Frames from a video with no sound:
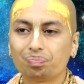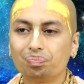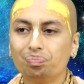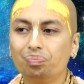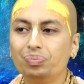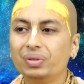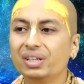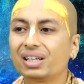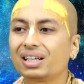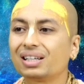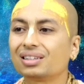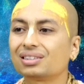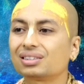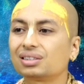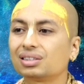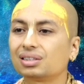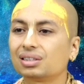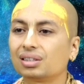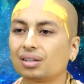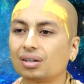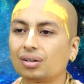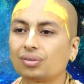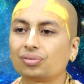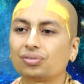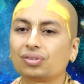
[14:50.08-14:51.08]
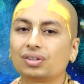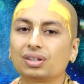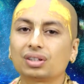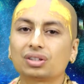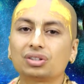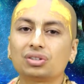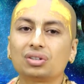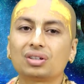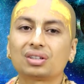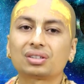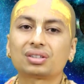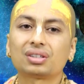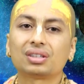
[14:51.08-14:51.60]
because of
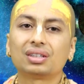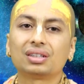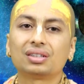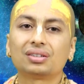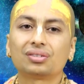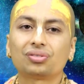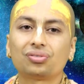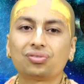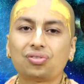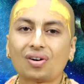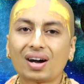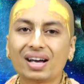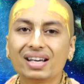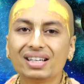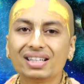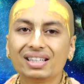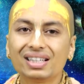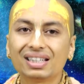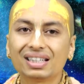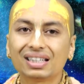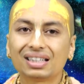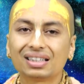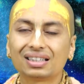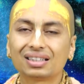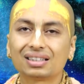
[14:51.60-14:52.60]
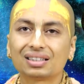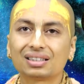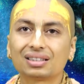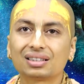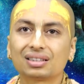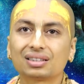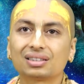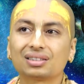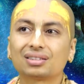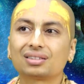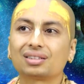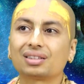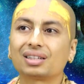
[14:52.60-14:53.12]
not finding
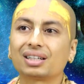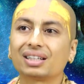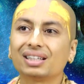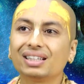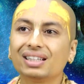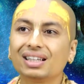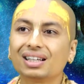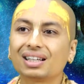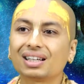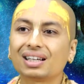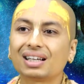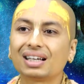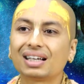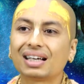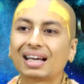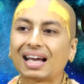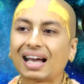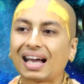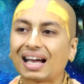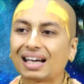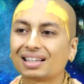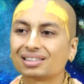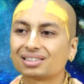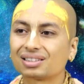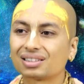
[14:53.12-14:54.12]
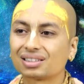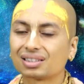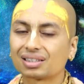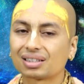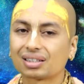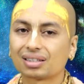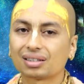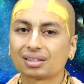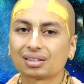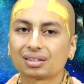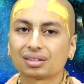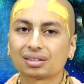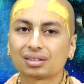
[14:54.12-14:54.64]
the real answer
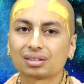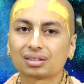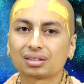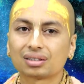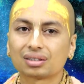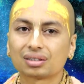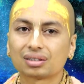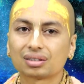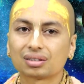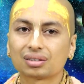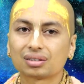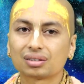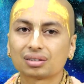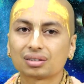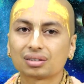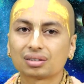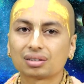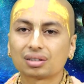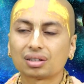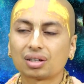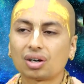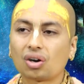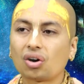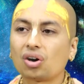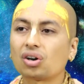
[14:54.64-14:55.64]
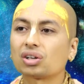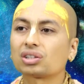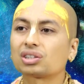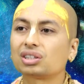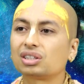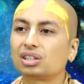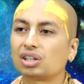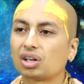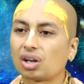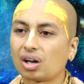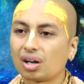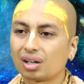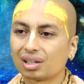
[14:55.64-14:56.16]
or the
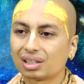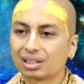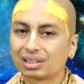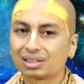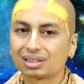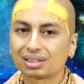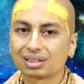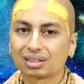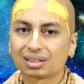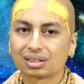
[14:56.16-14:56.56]
knowledge